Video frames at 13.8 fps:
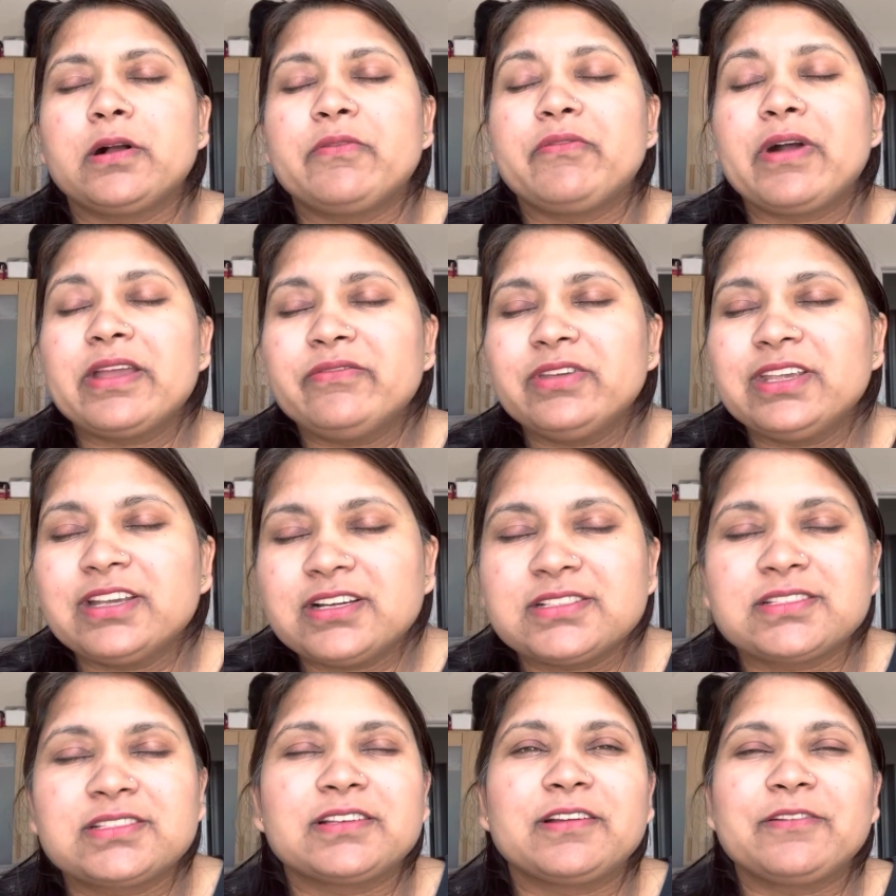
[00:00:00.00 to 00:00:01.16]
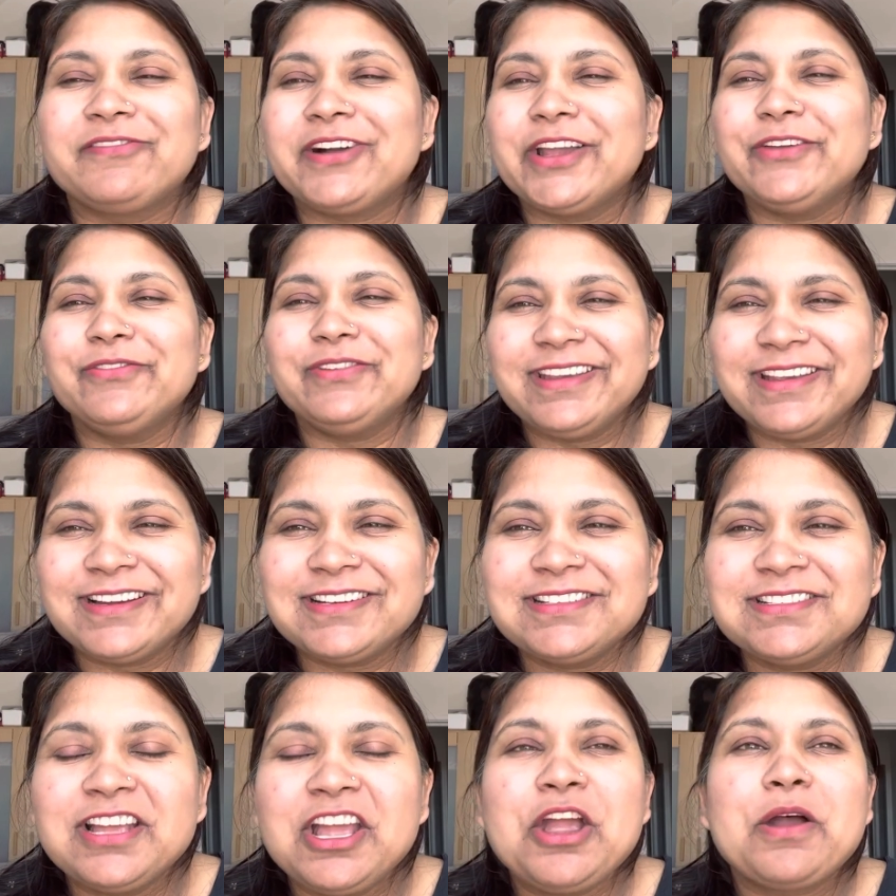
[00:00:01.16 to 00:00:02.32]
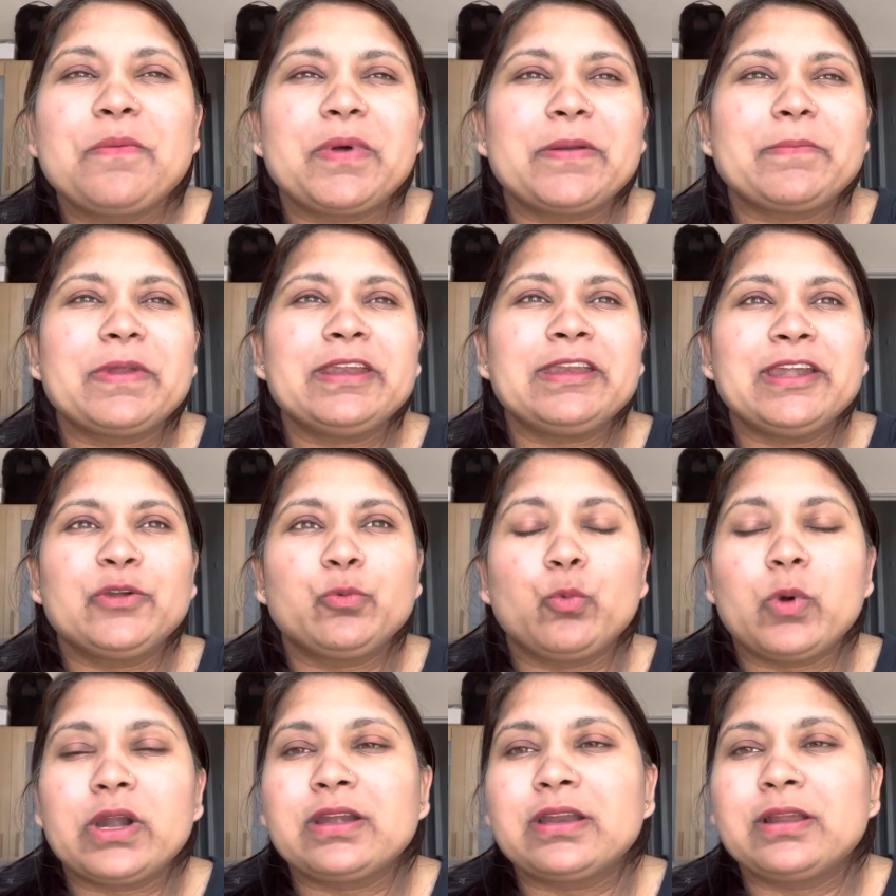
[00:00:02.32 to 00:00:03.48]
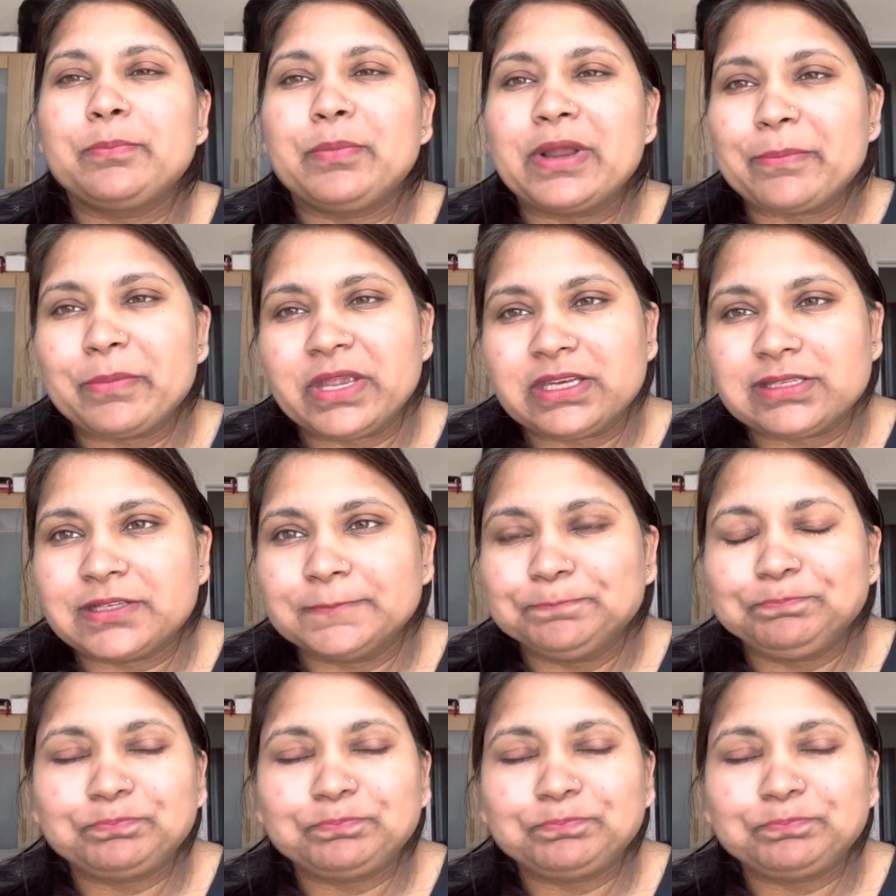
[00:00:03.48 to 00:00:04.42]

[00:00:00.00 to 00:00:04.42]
5 years, 5 years permanent work permit.